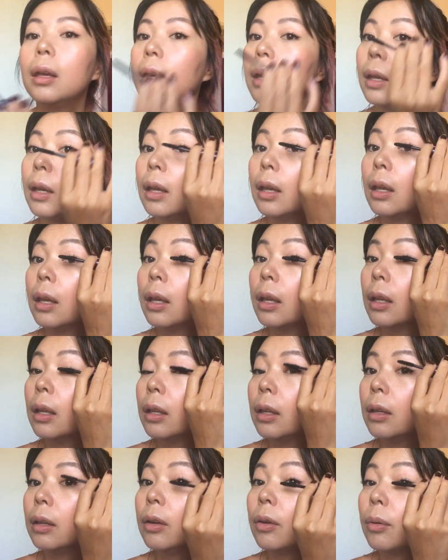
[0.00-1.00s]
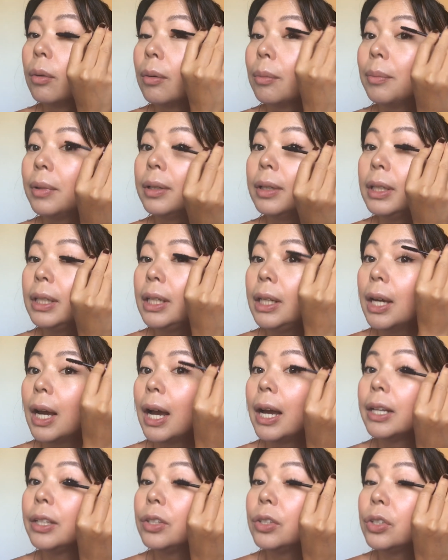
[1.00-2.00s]
And normally
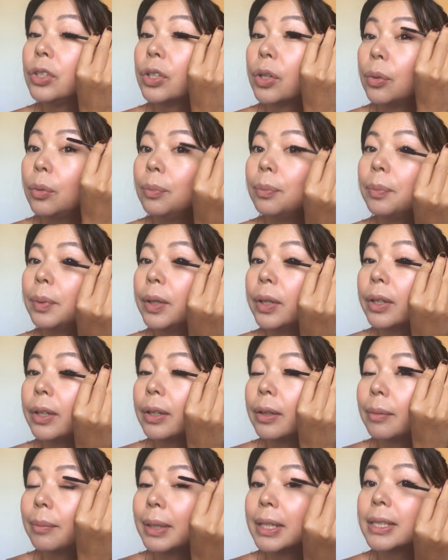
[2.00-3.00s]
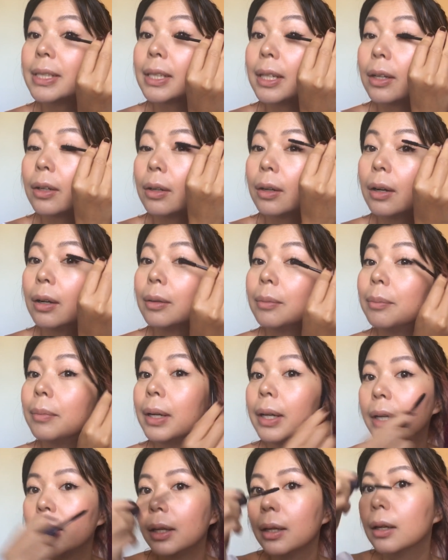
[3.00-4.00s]
I don't put mascara on
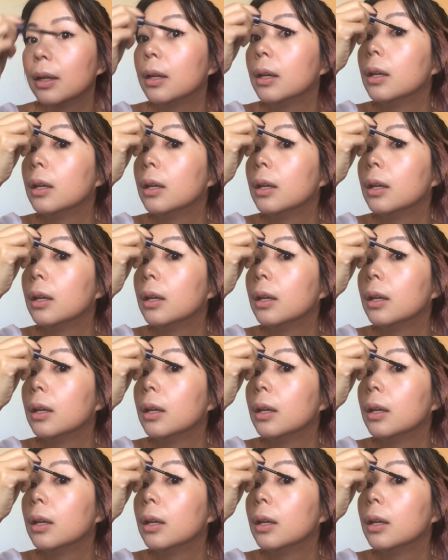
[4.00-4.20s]
my